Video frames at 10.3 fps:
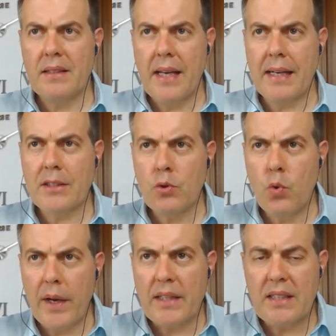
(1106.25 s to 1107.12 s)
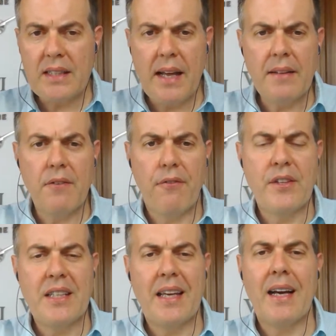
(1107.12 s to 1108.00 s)
just to extend
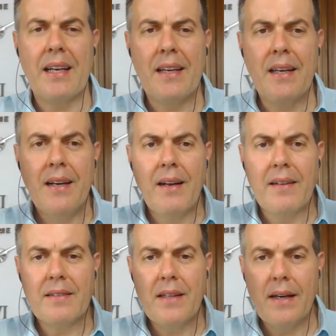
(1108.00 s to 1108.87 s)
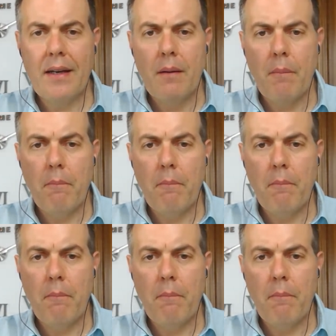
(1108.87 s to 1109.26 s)
physically the